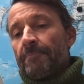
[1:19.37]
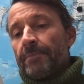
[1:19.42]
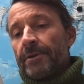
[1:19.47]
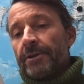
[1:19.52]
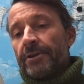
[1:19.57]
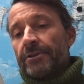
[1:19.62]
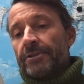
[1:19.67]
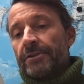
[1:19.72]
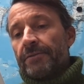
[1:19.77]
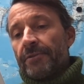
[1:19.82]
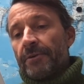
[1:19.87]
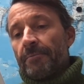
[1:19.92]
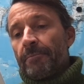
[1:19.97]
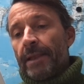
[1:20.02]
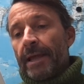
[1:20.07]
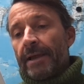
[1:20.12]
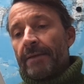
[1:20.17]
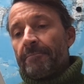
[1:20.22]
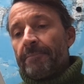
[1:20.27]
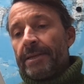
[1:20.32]
because of the
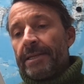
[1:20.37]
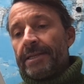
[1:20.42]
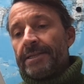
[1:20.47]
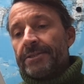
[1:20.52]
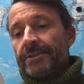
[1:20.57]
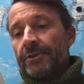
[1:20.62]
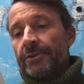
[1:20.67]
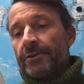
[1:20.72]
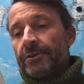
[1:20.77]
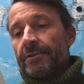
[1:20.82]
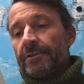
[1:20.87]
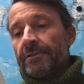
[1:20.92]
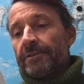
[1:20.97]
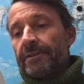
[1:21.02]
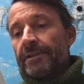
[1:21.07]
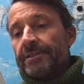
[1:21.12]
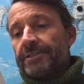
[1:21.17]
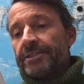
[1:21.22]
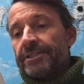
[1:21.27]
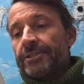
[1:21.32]
black miniskirt
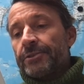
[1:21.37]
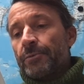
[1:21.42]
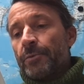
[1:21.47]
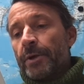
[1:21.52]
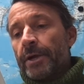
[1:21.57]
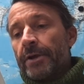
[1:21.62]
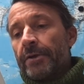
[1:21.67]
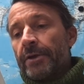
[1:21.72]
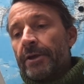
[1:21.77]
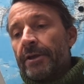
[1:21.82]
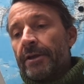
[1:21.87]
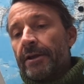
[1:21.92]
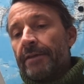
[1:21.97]
that she's wearing